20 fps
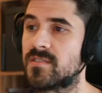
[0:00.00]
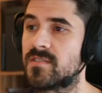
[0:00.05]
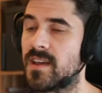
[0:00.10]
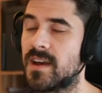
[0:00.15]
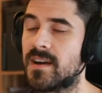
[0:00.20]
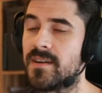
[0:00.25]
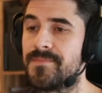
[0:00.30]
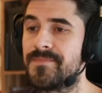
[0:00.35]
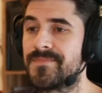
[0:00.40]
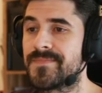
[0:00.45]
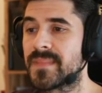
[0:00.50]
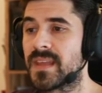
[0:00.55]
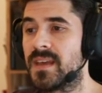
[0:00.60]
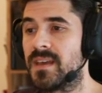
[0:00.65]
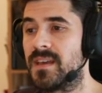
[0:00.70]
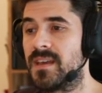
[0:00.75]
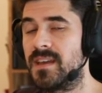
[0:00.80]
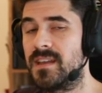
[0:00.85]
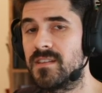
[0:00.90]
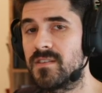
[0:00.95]
So
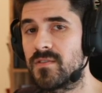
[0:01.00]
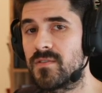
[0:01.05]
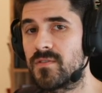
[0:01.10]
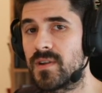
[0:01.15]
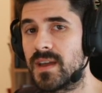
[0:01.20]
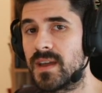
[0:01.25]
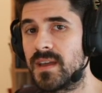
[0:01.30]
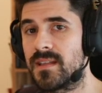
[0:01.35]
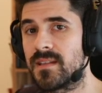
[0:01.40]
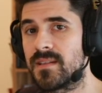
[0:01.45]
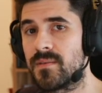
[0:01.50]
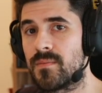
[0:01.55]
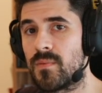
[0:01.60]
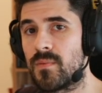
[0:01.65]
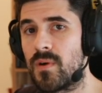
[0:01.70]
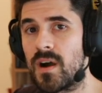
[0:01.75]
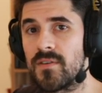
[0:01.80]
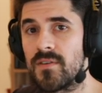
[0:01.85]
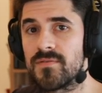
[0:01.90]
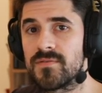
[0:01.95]
in the rain,
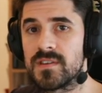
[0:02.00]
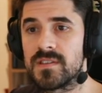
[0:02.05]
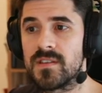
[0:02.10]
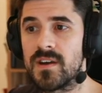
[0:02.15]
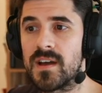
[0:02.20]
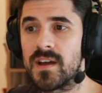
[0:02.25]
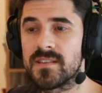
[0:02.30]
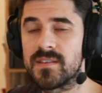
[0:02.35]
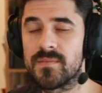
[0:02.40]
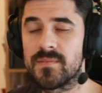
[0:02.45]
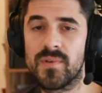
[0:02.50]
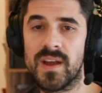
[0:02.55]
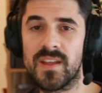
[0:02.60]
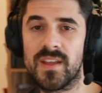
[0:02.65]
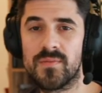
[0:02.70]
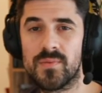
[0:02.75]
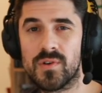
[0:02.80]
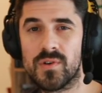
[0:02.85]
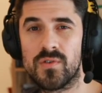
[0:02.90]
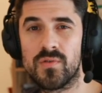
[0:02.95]
more often than not, the
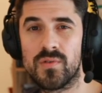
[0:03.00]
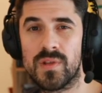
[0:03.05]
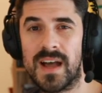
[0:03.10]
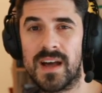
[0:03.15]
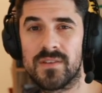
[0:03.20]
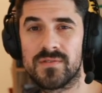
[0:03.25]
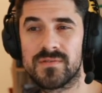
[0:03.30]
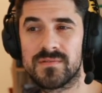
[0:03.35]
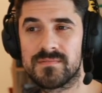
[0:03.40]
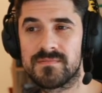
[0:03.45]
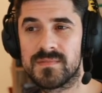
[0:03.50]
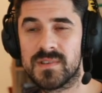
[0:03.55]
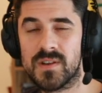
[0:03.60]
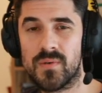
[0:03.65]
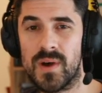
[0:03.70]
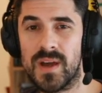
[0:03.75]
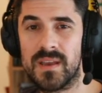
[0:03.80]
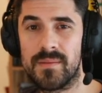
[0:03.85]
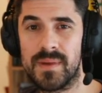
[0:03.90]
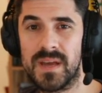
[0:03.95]
brakes will cool out
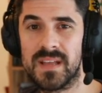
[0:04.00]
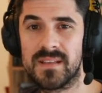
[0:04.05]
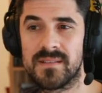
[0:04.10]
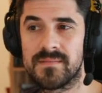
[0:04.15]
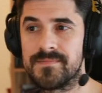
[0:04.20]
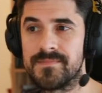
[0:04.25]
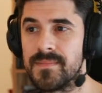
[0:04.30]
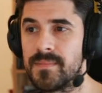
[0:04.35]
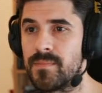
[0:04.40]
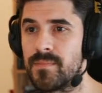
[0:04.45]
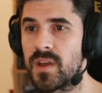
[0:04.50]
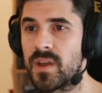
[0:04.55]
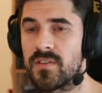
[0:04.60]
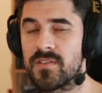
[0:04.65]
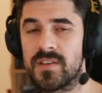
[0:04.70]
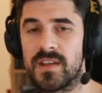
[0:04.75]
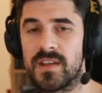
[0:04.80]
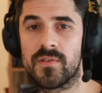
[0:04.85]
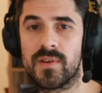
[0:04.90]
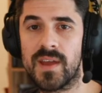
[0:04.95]
quite a bit because
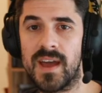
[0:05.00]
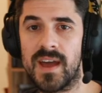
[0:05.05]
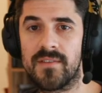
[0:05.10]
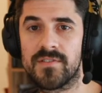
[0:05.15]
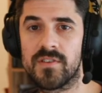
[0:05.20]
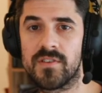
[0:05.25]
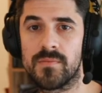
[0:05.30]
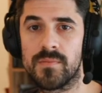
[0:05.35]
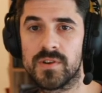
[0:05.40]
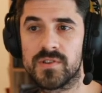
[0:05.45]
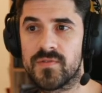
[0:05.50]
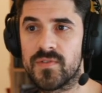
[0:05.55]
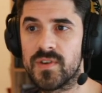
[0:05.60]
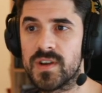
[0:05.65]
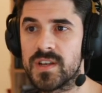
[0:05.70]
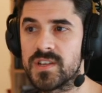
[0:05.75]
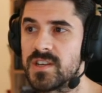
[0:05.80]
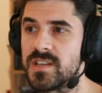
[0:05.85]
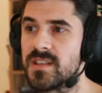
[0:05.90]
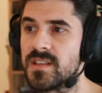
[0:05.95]
they have so much
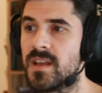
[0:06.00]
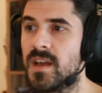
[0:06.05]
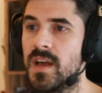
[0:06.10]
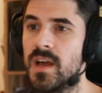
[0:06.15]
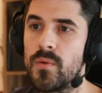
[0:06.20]
friction,